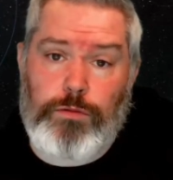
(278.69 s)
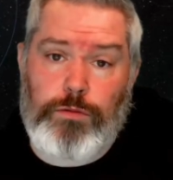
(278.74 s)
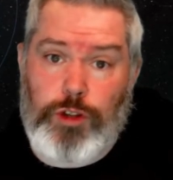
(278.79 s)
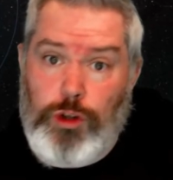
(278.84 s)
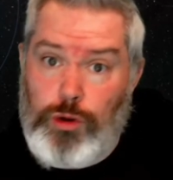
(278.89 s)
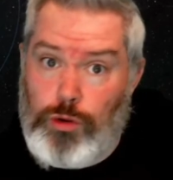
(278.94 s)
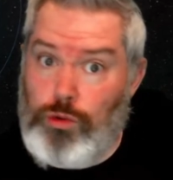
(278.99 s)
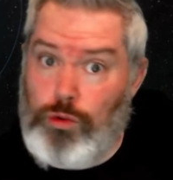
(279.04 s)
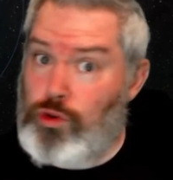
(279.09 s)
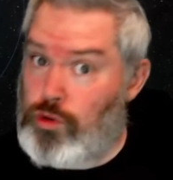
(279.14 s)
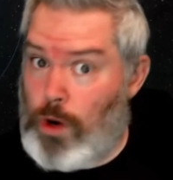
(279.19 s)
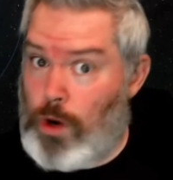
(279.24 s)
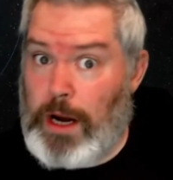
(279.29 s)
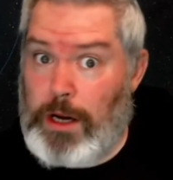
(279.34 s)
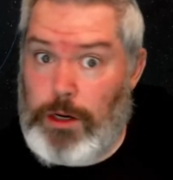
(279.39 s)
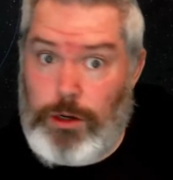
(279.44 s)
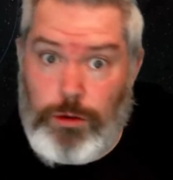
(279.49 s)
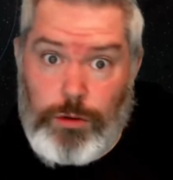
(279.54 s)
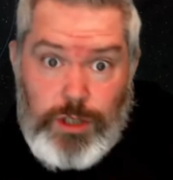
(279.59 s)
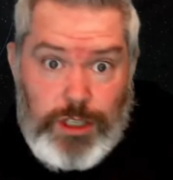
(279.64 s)
to
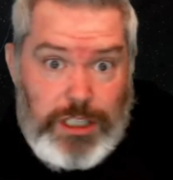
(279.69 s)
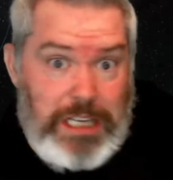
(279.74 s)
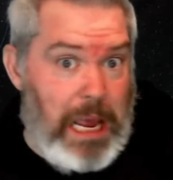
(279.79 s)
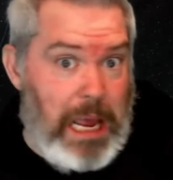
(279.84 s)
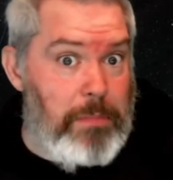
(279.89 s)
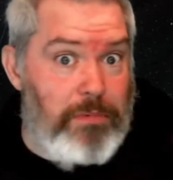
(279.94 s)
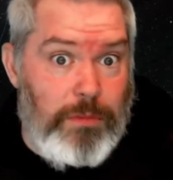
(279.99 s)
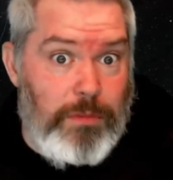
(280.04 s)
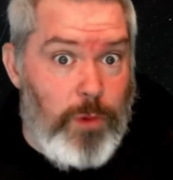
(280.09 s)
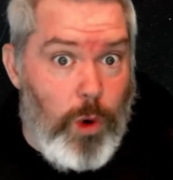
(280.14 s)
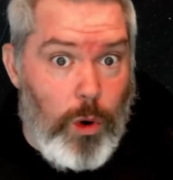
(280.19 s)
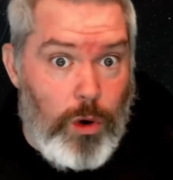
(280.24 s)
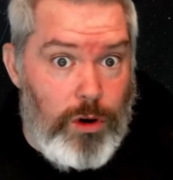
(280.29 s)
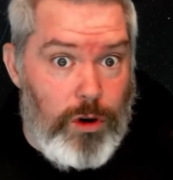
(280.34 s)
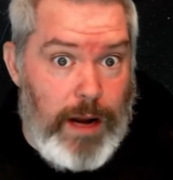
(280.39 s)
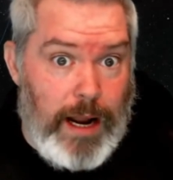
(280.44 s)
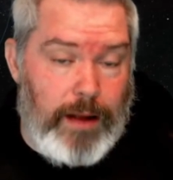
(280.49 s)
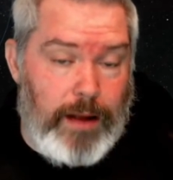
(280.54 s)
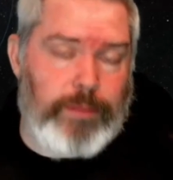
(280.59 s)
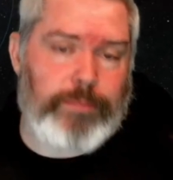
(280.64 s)
trying to escape from
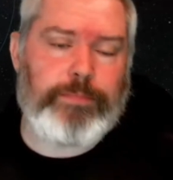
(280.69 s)
Quarterdeck.